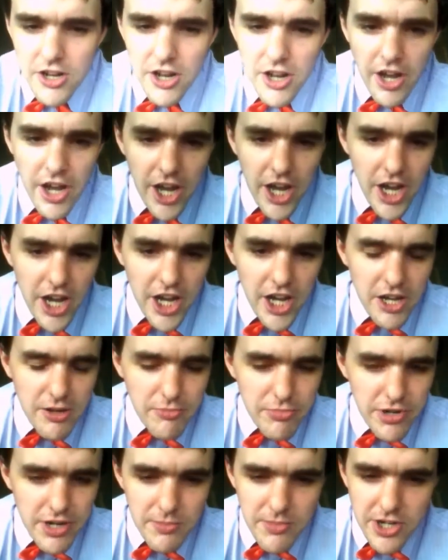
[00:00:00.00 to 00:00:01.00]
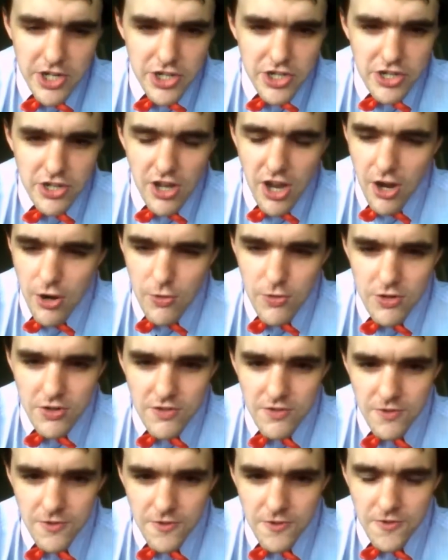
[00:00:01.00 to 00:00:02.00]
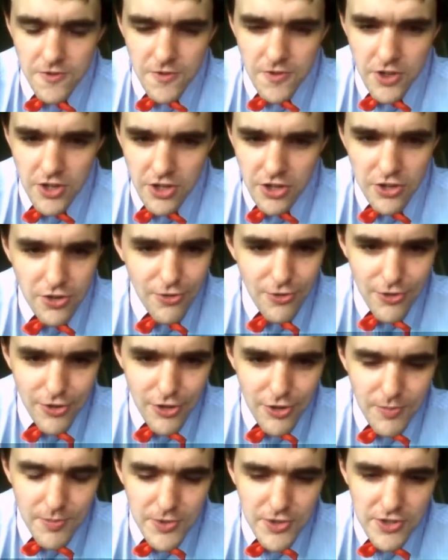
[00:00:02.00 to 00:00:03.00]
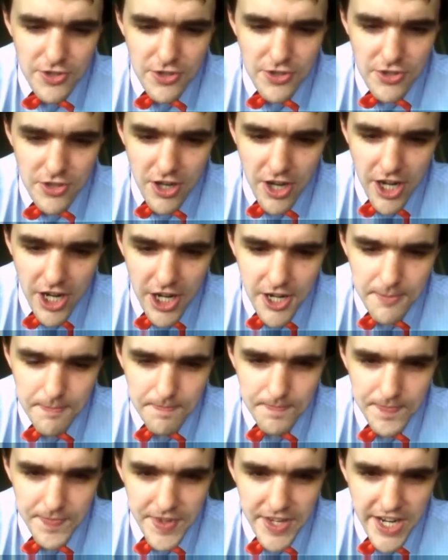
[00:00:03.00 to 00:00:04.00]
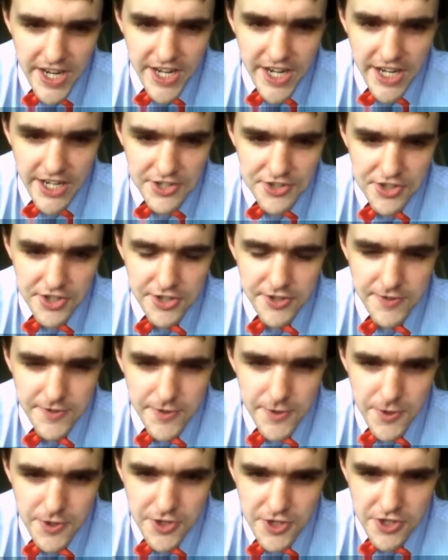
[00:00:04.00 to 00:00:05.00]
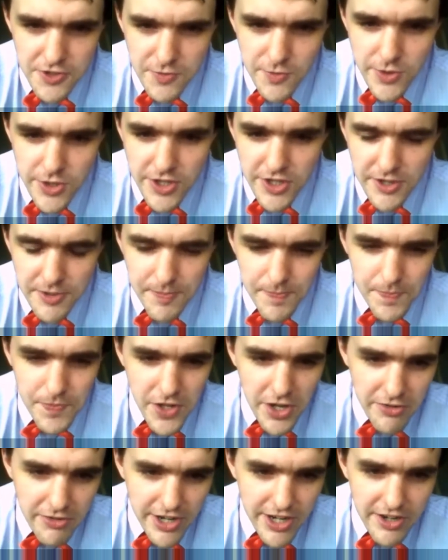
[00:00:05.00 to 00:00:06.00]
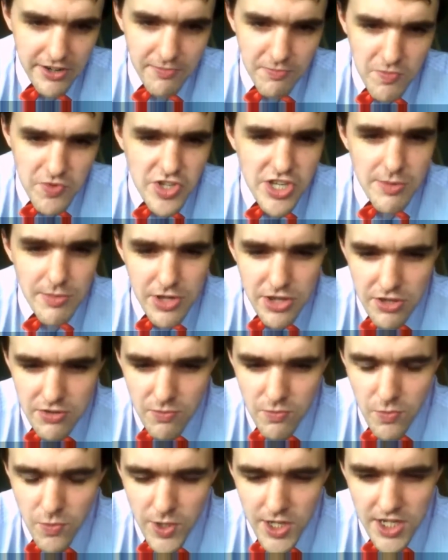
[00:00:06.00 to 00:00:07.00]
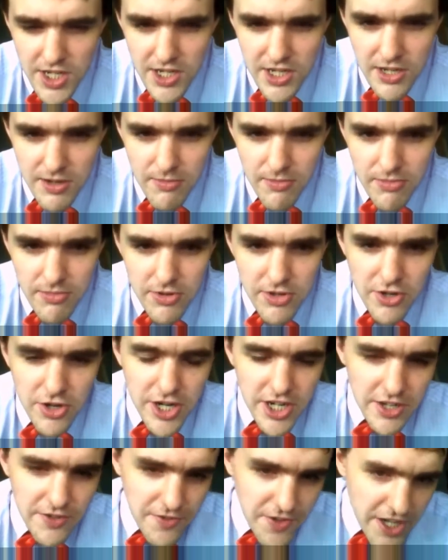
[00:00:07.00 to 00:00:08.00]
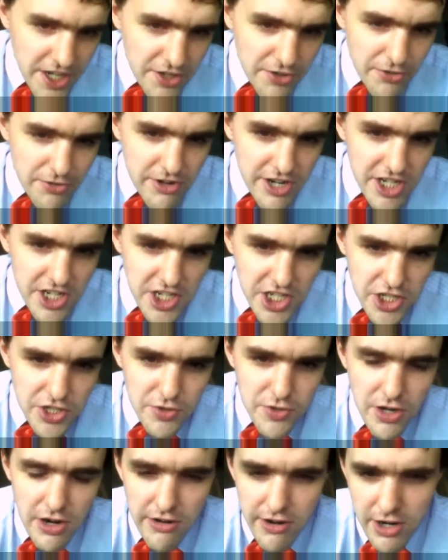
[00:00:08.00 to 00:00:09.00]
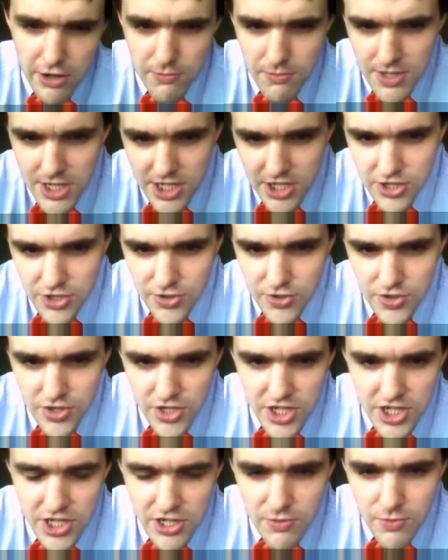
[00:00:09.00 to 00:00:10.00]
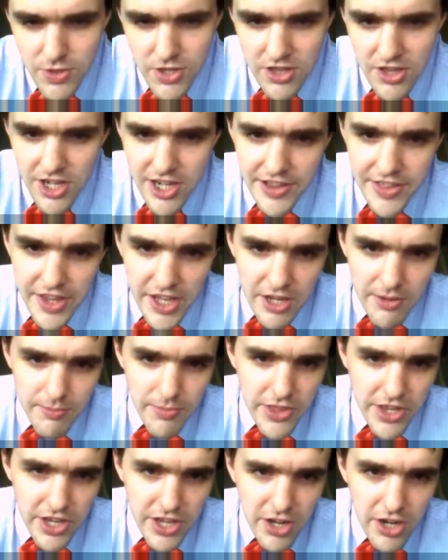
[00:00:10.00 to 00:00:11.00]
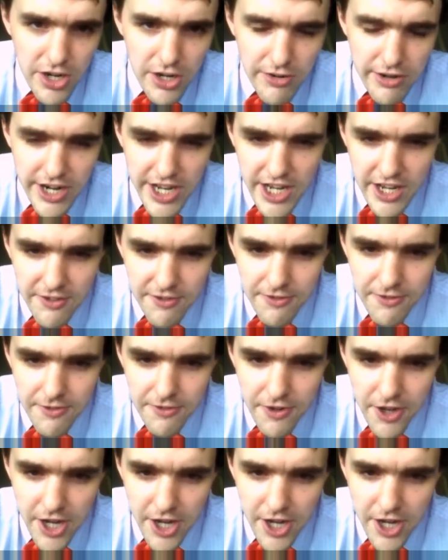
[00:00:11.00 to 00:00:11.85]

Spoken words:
pretty much the whole of Europe's in-exile forces were around them. Some of them we kind of integrated into our own military with like the RAF